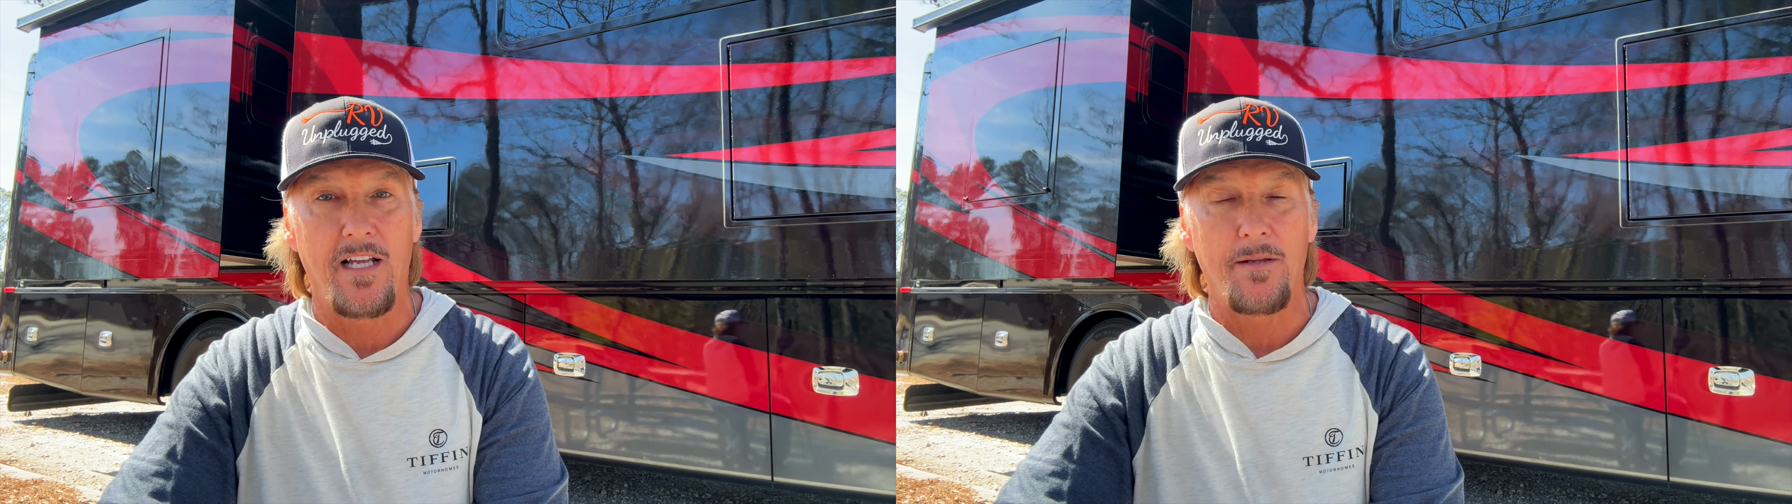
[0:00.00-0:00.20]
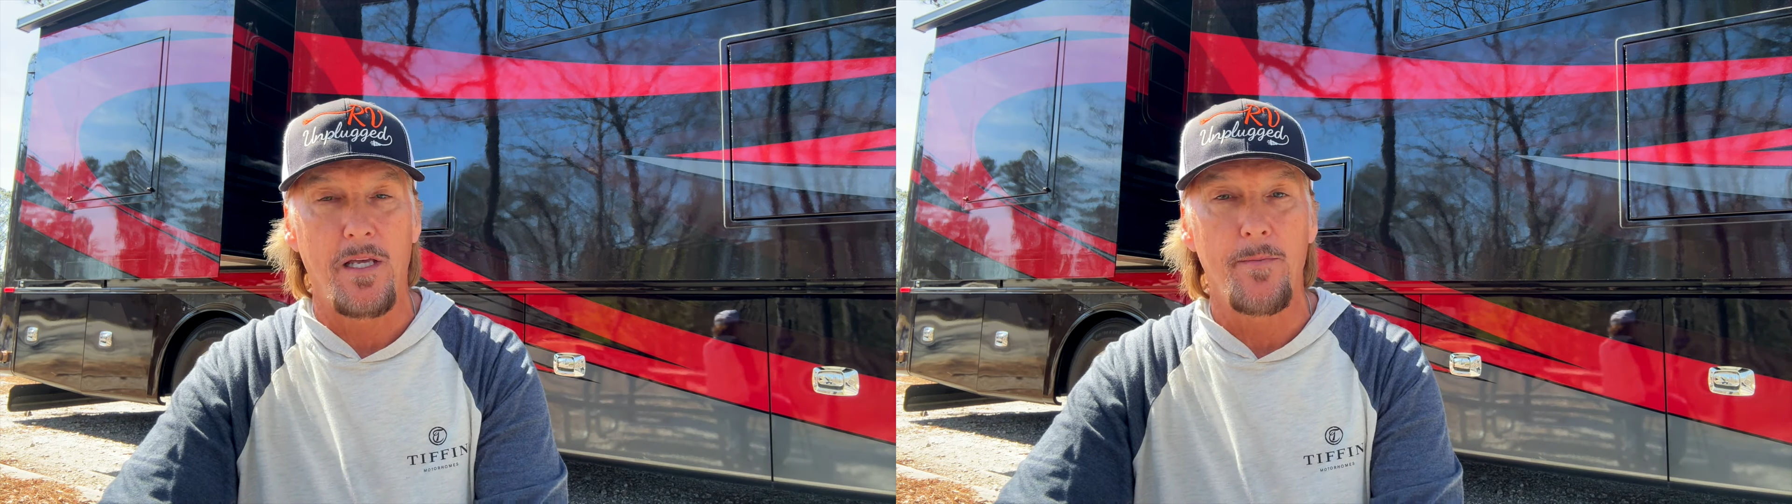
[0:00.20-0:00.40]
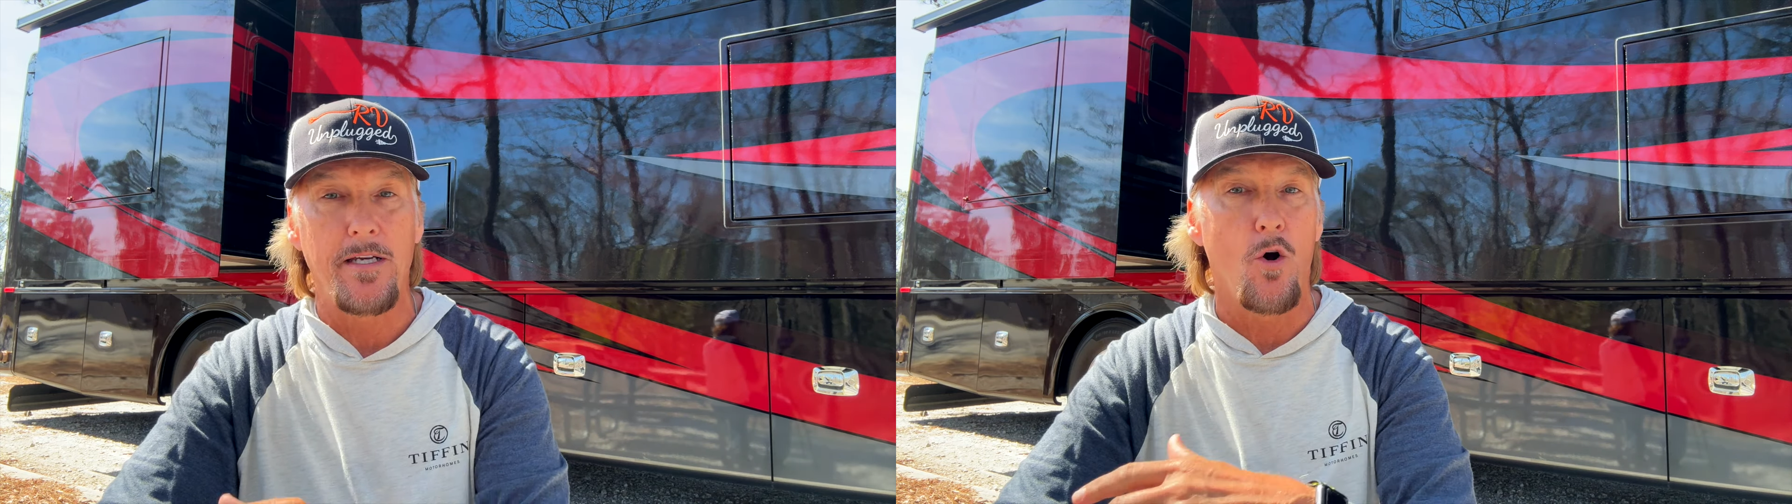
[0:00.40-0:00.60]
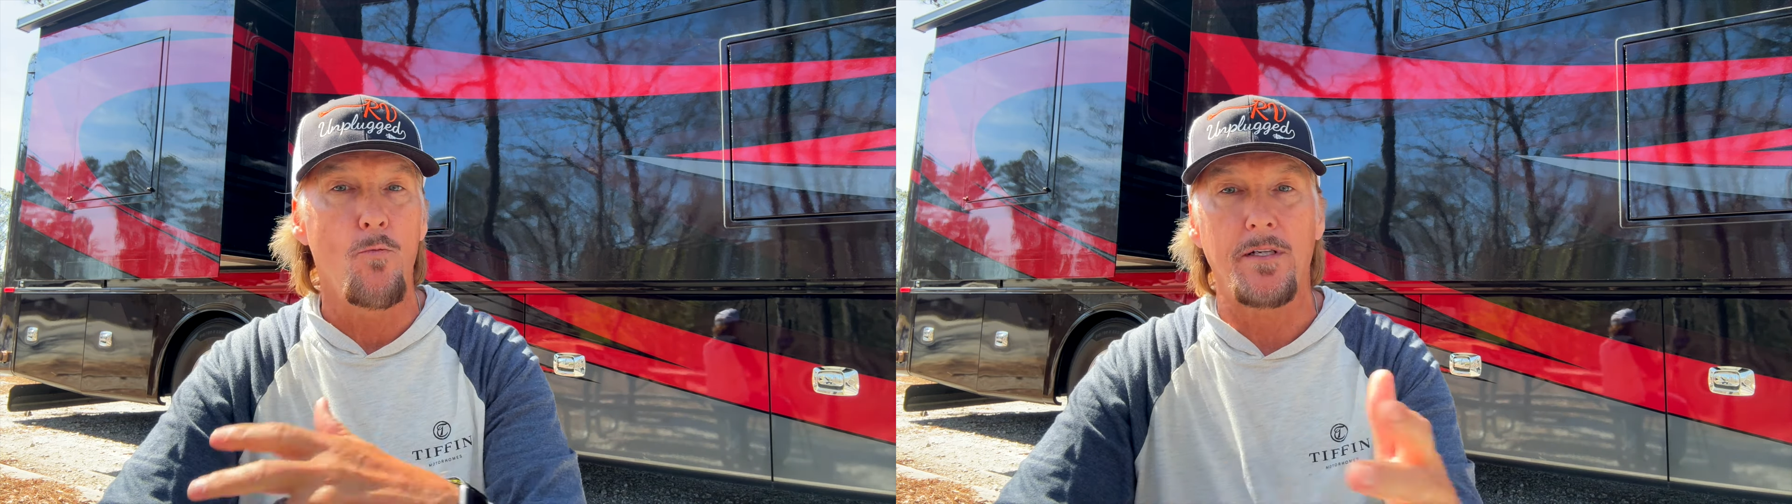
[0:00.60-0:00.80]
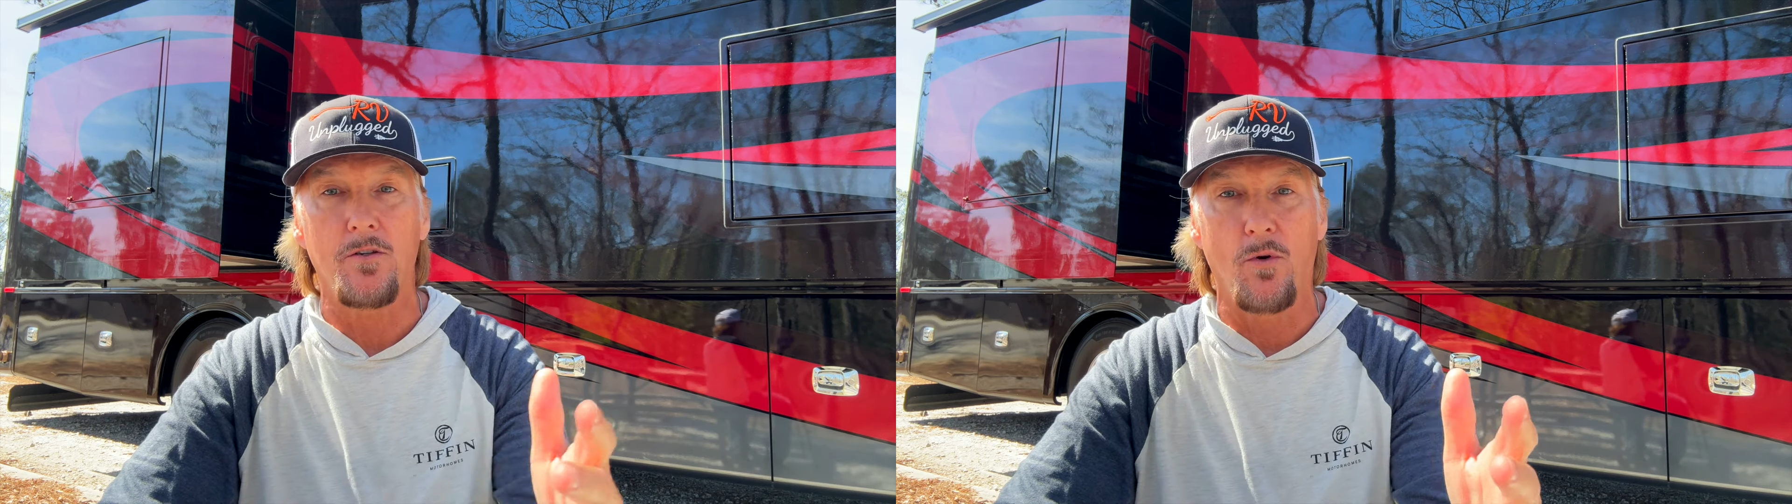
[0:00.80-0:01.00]
like maybe an
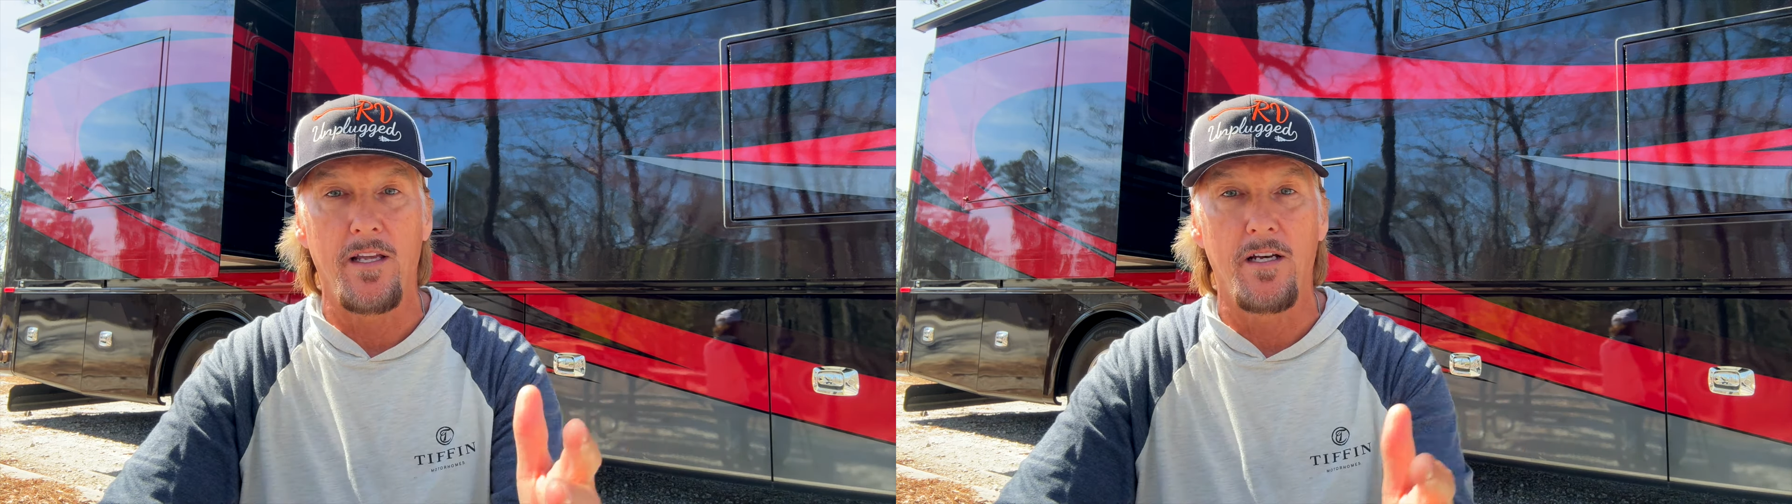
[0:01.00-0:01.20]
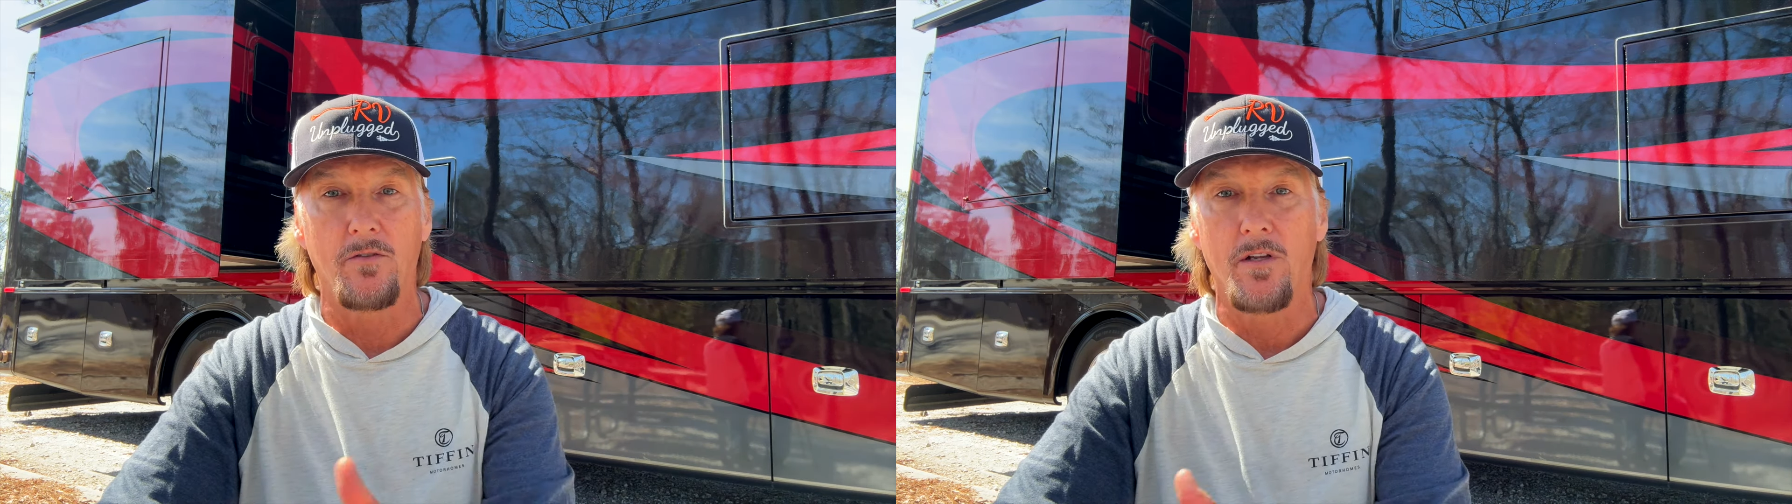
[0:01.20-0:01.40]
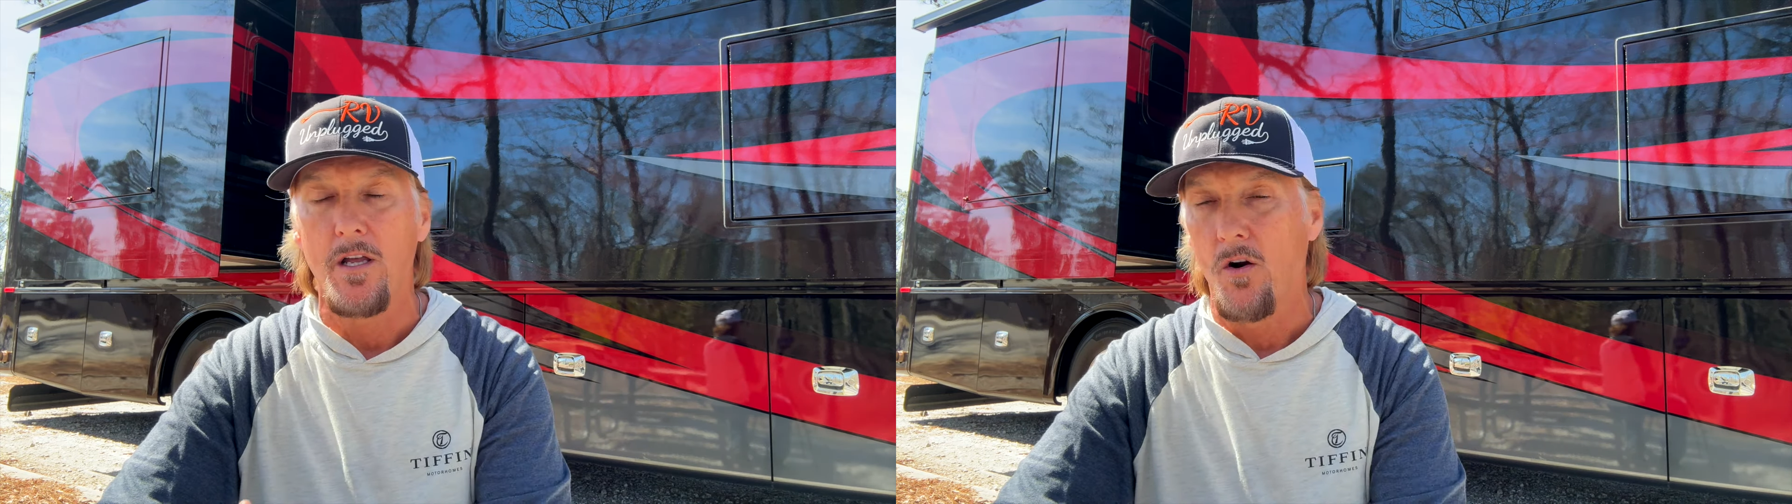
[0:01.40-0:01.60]
open ground